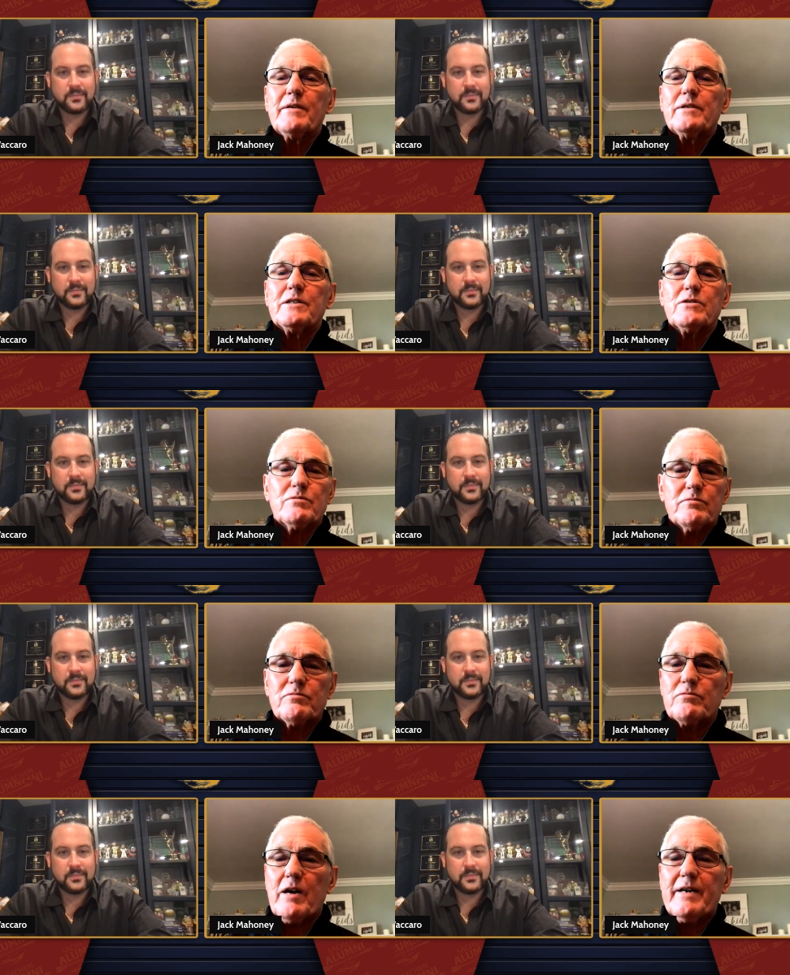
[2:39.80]
Speaker 1: it was
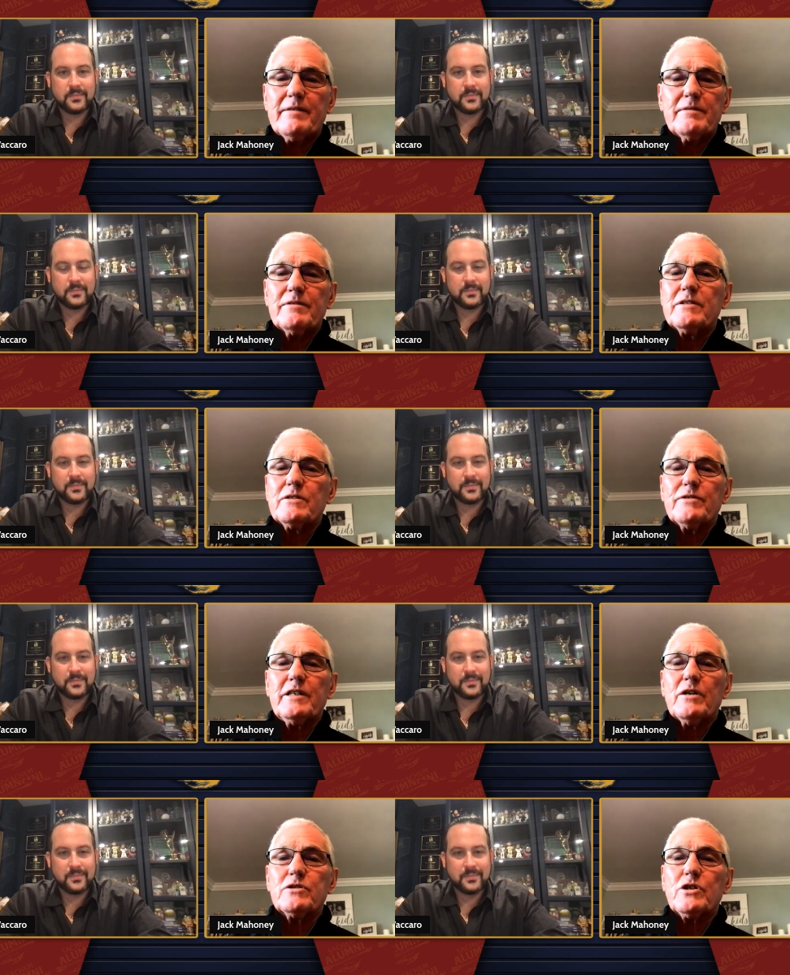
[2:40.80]
right,
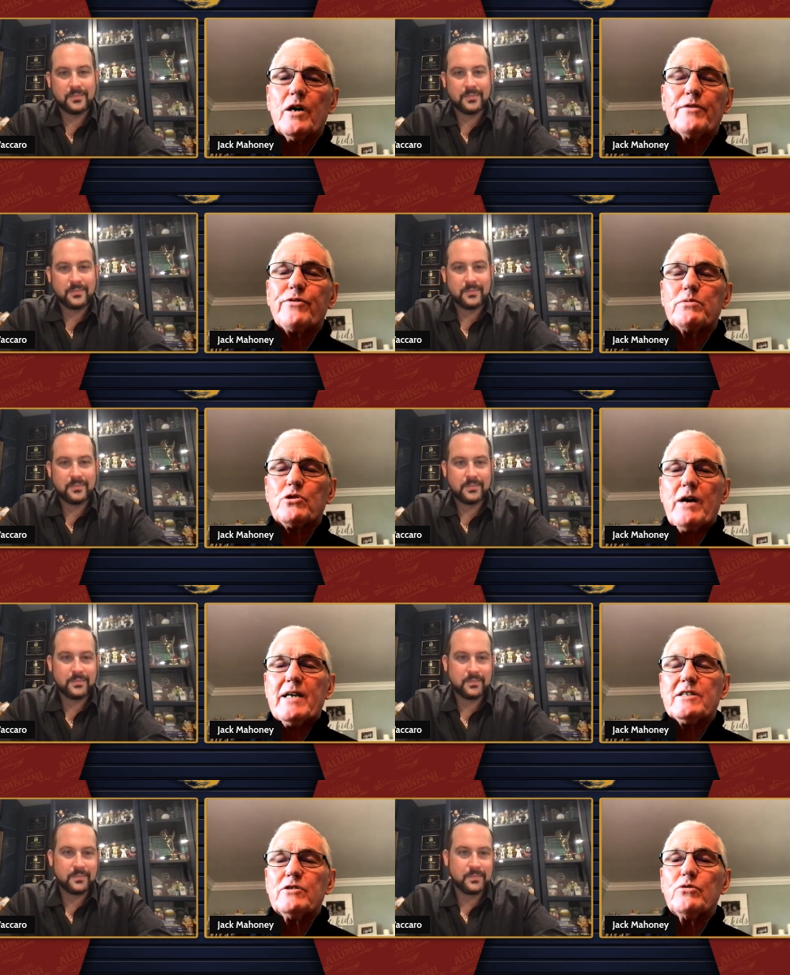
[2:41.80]
you know, started from
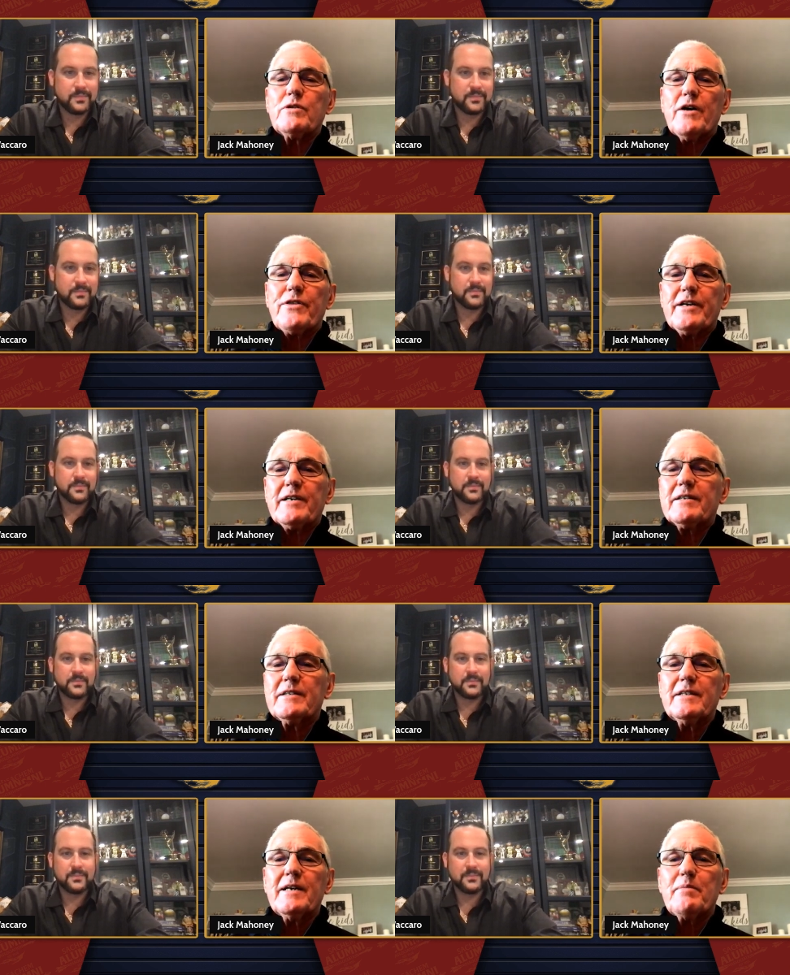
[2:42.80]
scratch, knew nothing
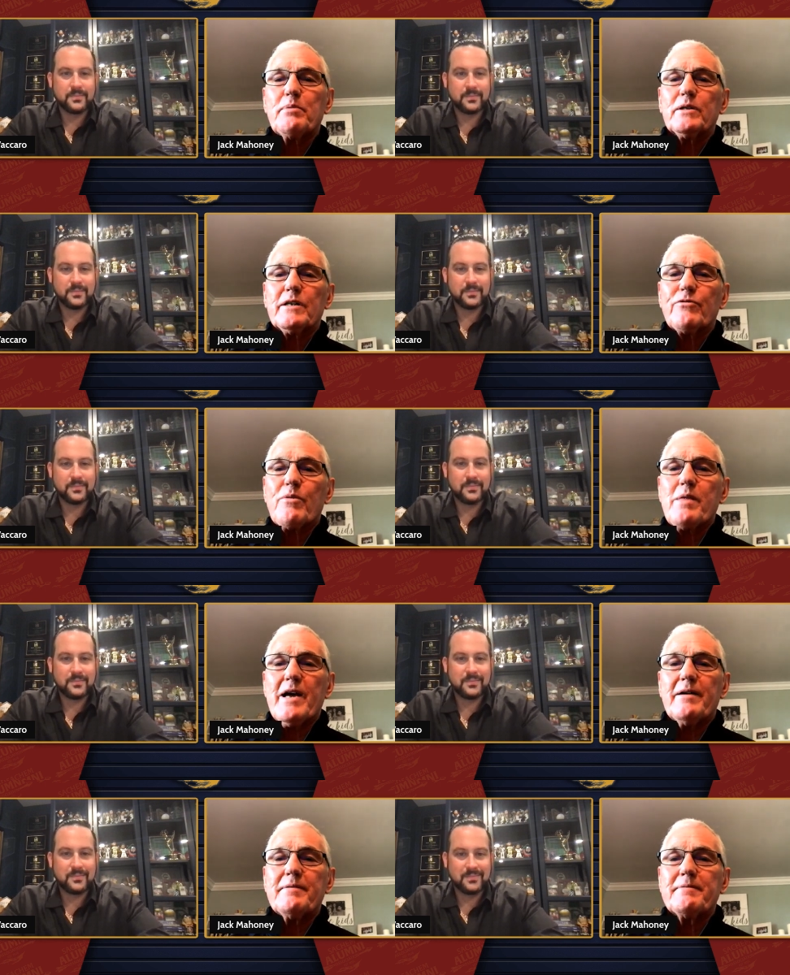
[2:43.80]
and built it from
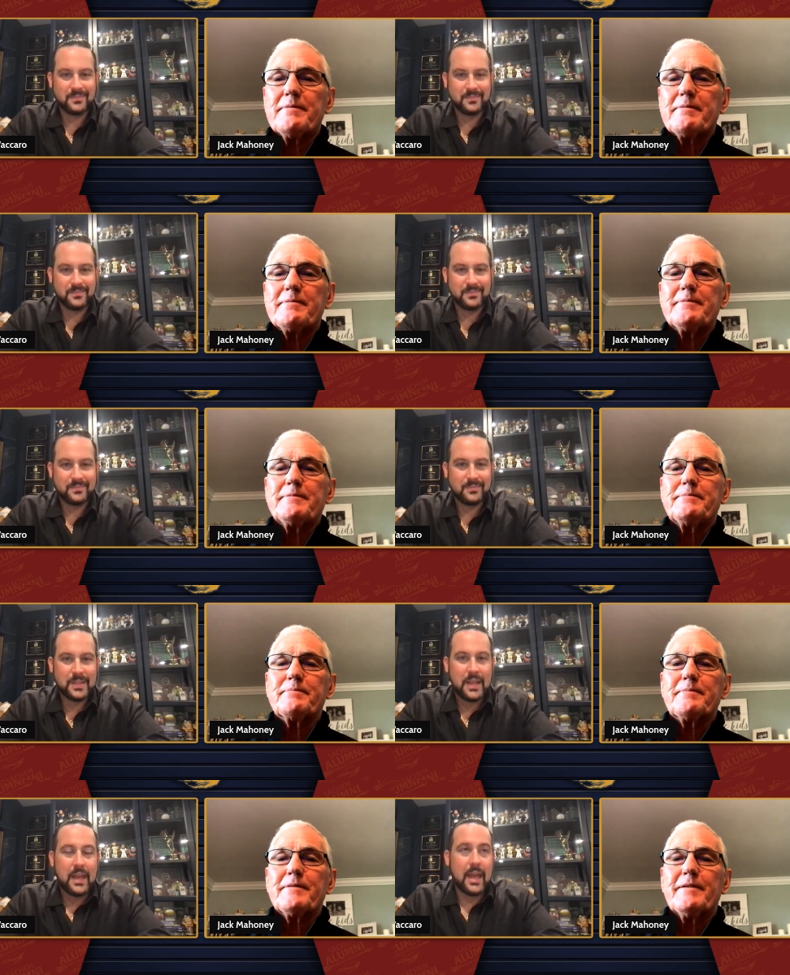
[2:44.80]
there
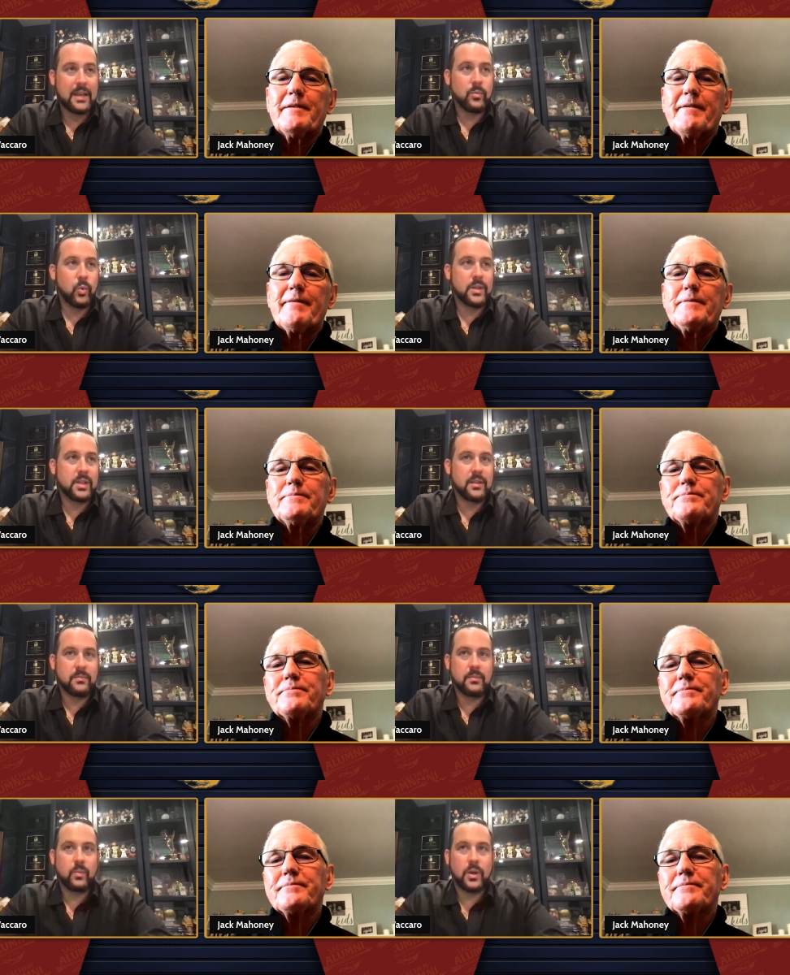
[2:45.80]
Speaker 2: and was
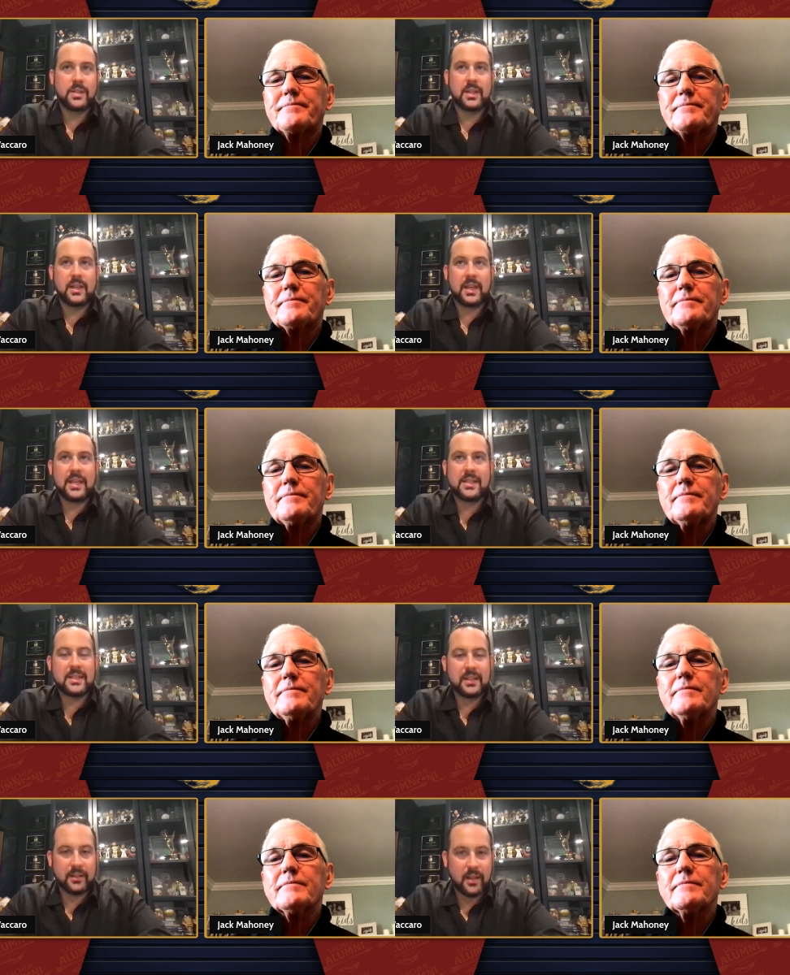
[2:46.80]
it was it an
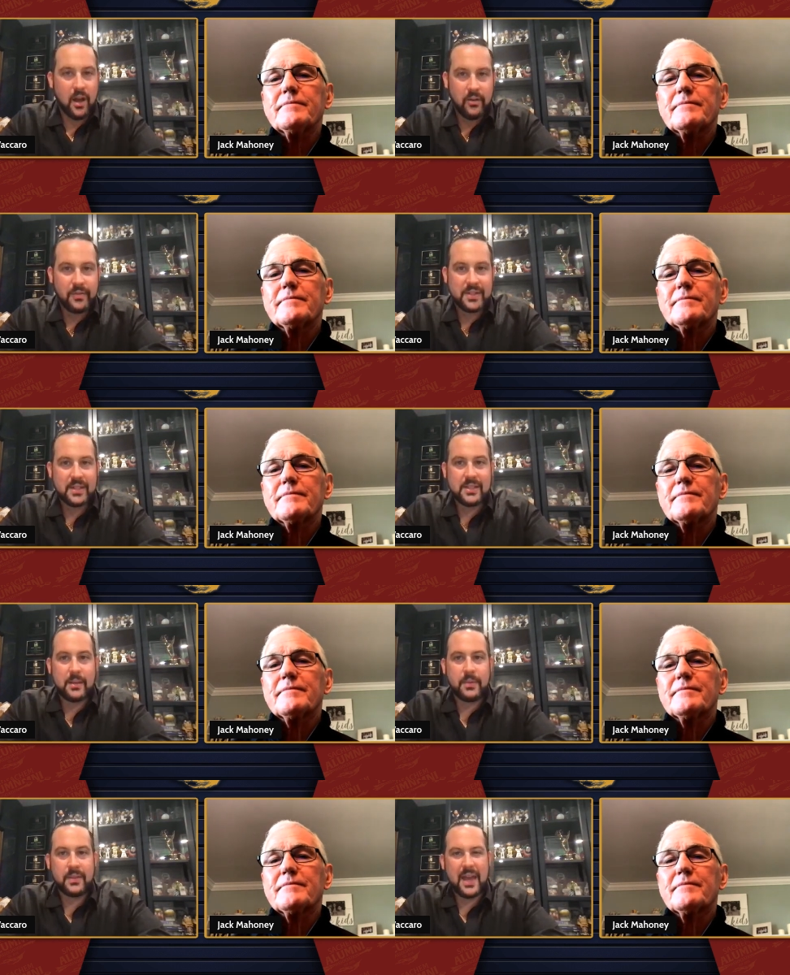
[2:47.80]
instant love is it
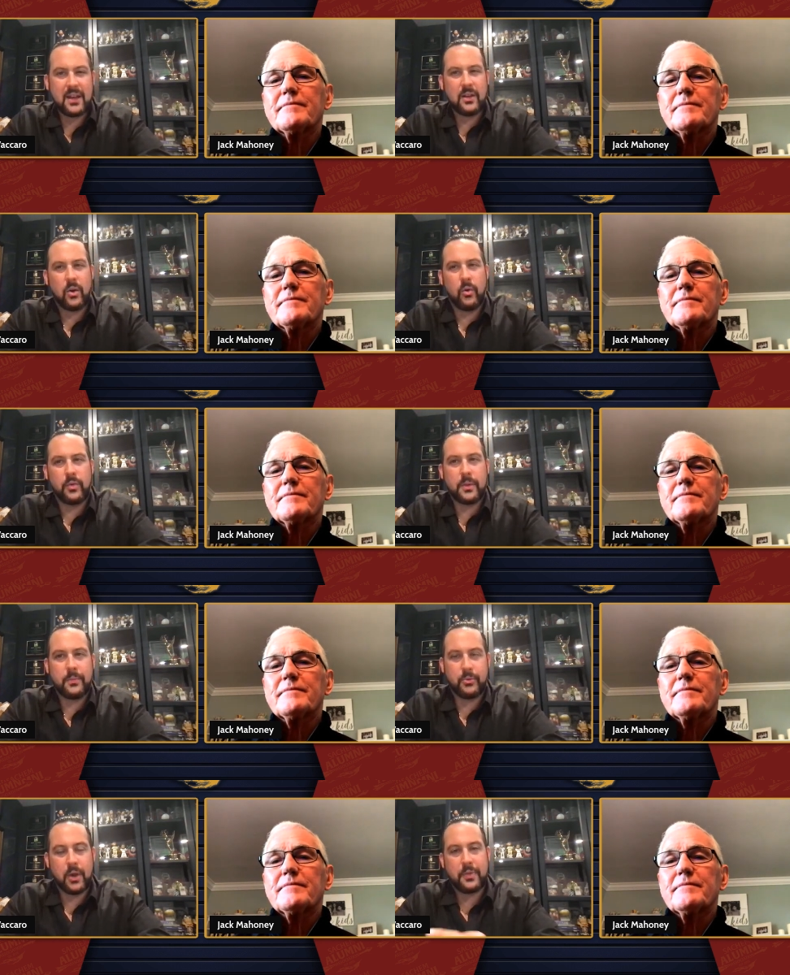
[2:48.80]
something that over the
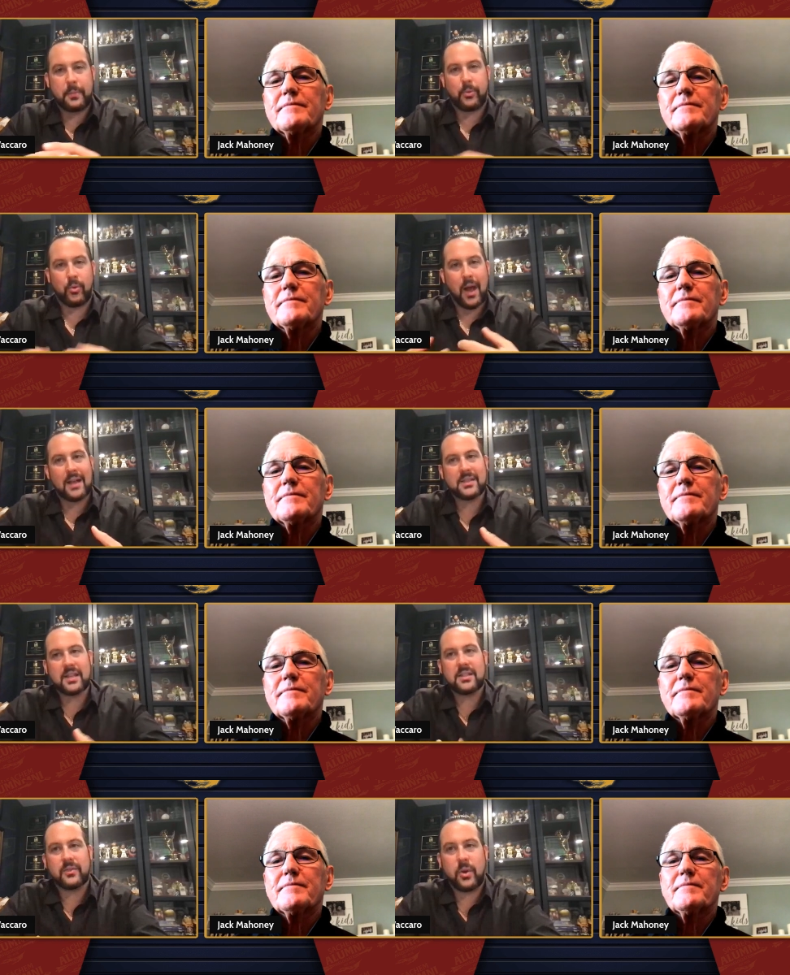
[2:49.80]
throughout the
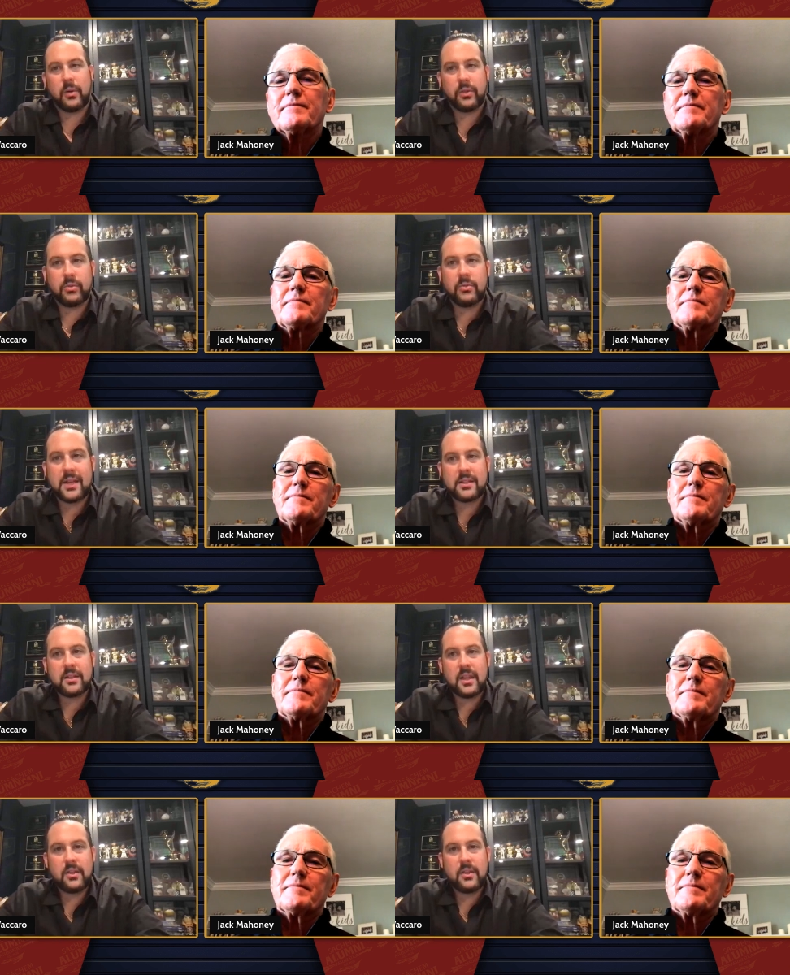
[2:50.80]
process of going through wrestling that